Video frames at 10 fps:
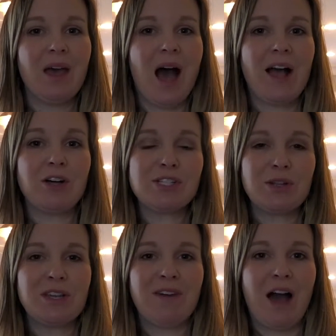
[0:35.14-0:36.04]
I also
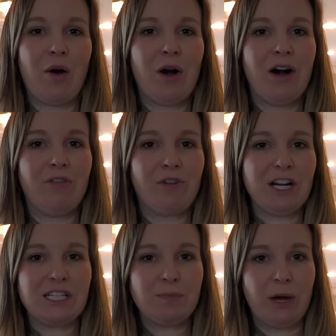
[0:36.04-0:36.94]
leave out a
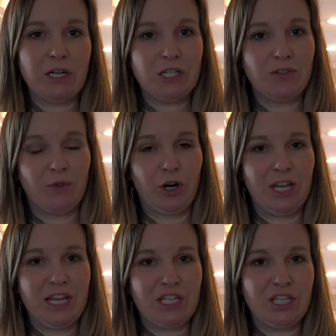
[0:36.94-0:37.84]
fresh sponge for
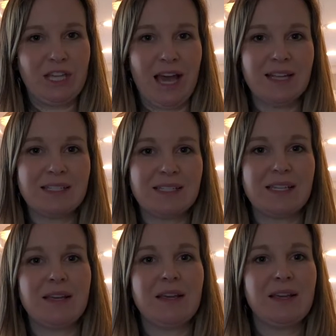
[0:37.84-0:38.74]
each guest
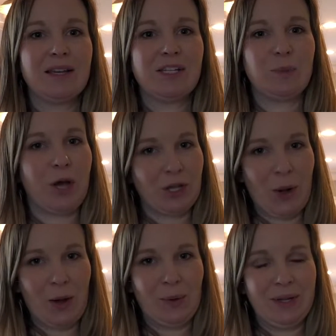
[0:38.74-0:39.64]
because we all know
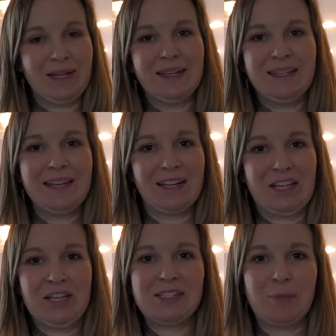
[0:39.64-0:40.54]
how
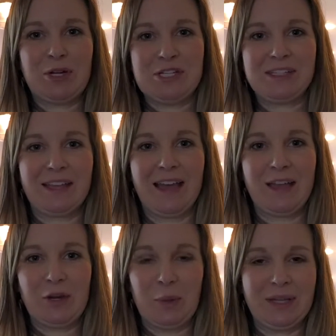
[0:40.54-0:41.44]
yucky sponges can
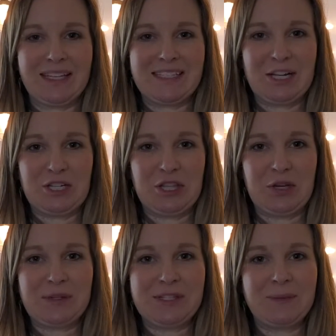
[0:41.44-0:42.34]
get. No one likes touching
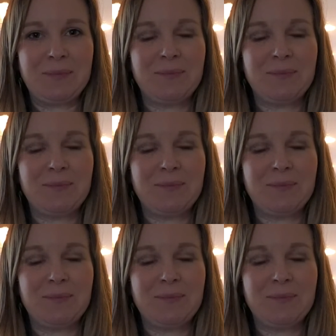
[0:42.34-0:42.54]
those.